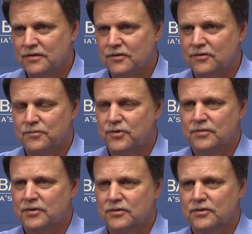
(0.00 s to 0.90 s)
on the
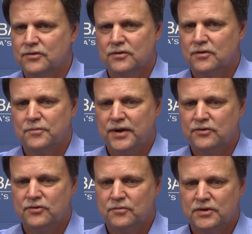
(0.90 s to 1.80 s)
perimeter because they're
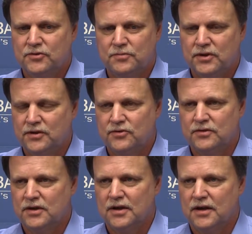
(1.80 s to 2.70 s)
paying so much
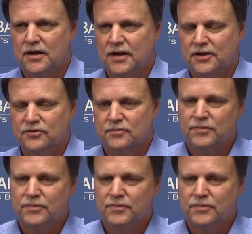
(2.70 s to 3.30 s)
attention to Asia.